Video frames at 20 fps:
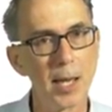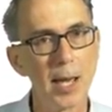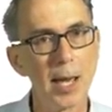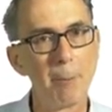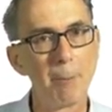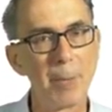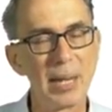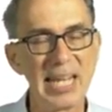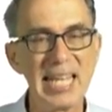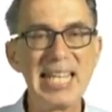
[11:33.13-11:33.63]

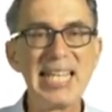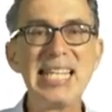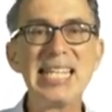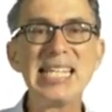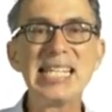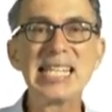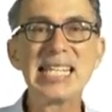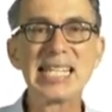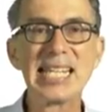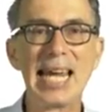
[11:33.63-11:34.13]
But
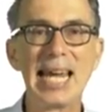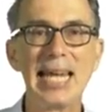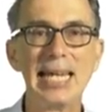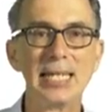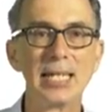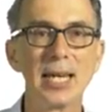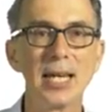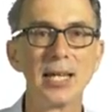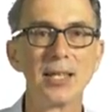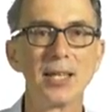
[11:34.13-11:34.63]
he said
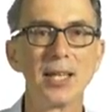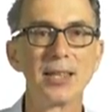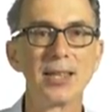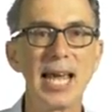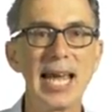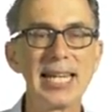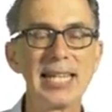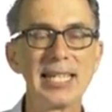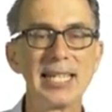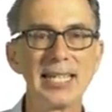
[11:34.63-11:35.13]
that
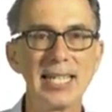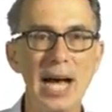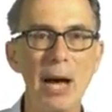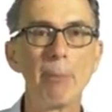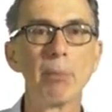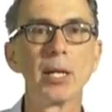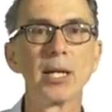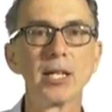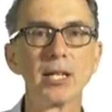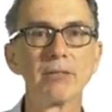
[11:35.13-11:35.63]
that
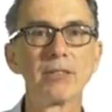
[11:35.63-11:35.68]
doubling